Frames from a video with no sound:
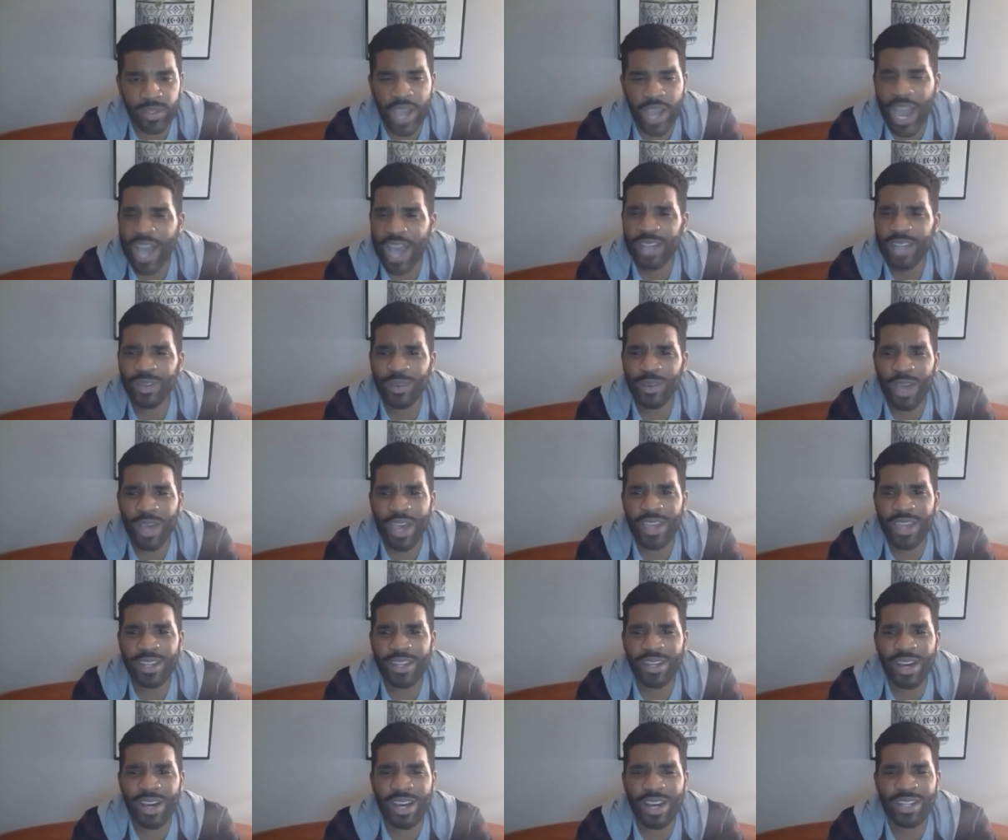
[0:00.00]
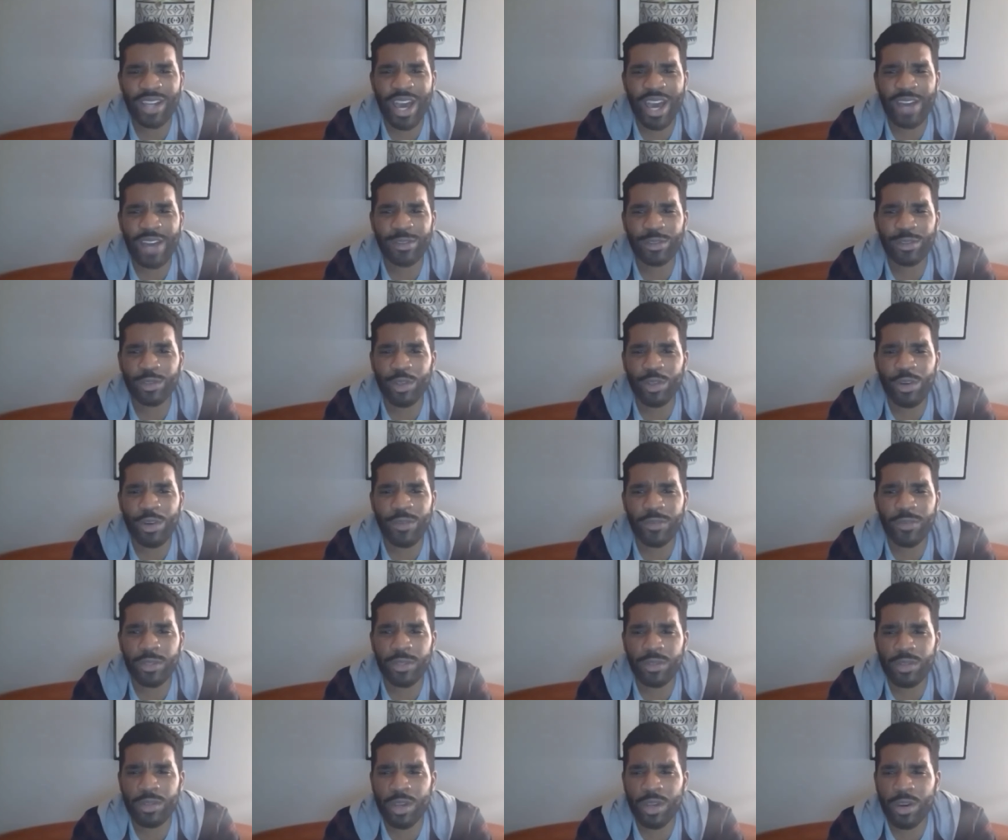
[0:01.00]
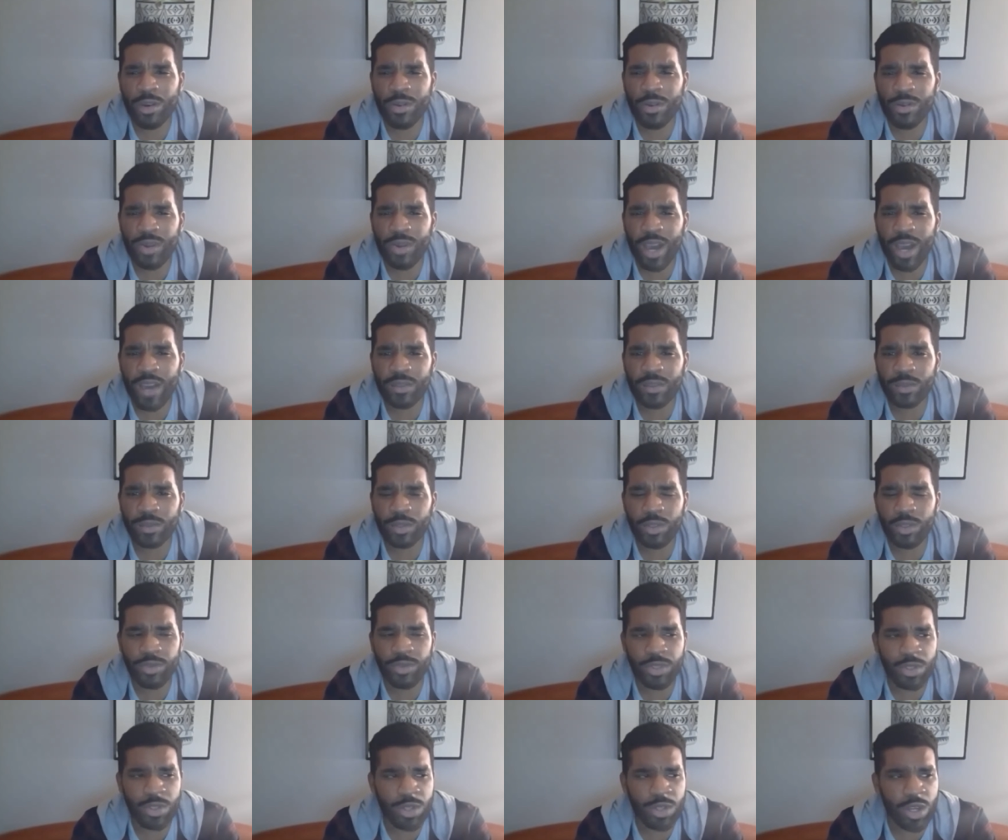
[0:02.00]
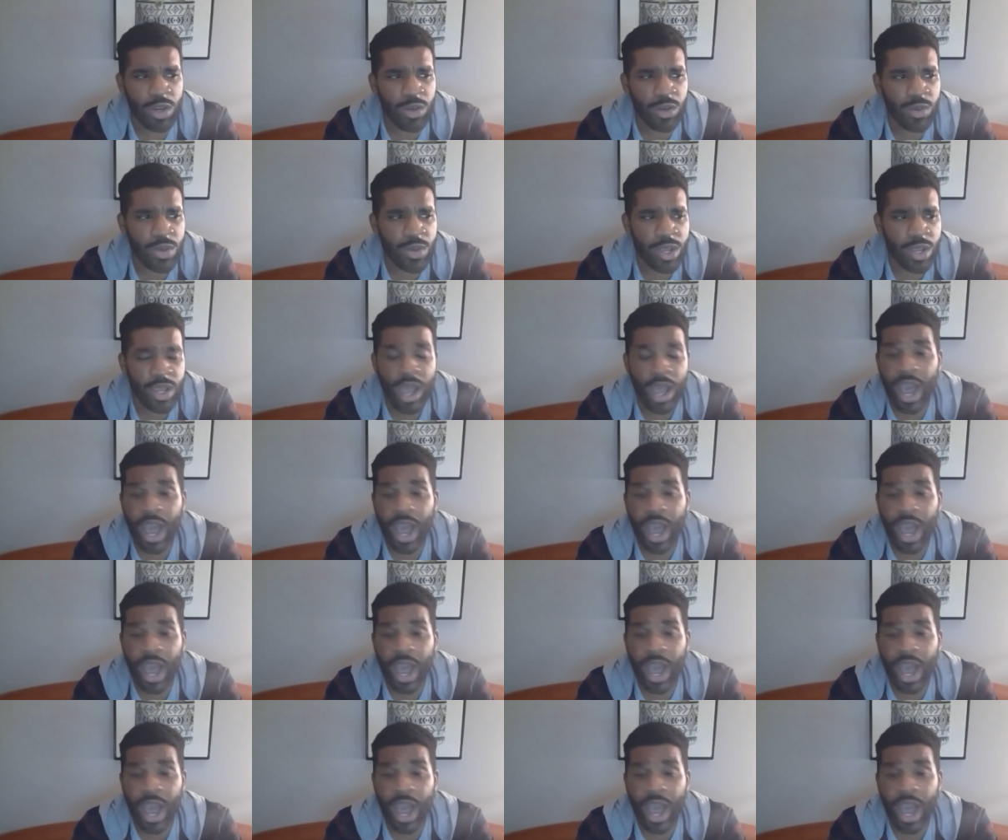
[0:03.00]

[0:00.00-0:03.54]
I don't know if you know.